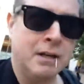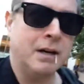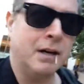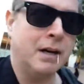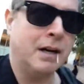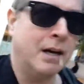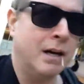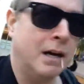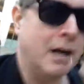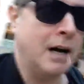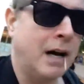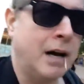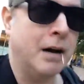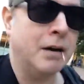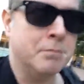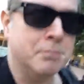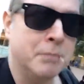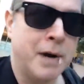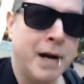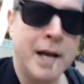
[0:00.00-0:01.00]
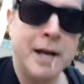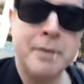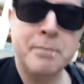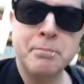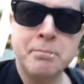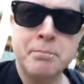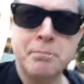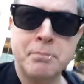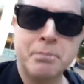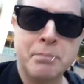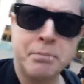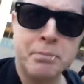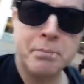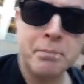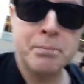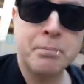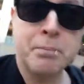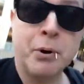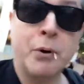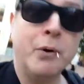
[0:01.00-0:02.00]
My
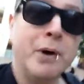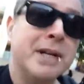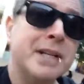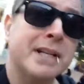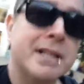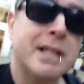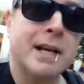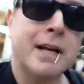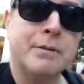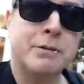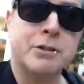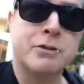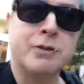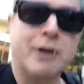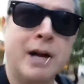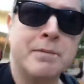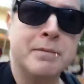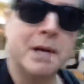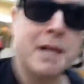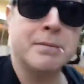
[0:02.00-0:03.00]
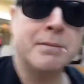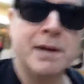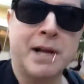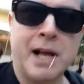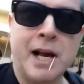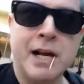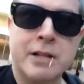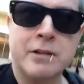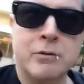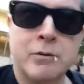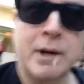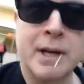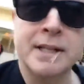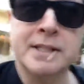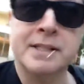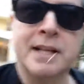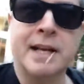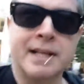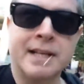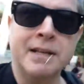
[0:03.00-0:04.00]
point I think I was trying to make about Hathaway
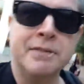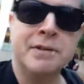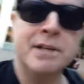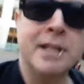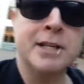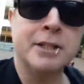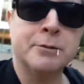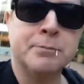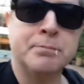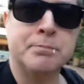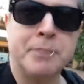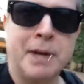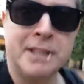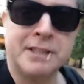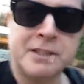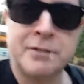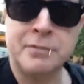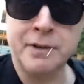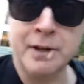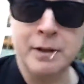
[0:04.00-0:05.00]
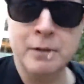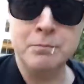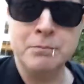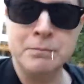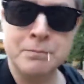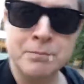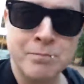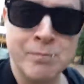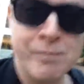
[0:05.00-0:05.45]
is that even his best film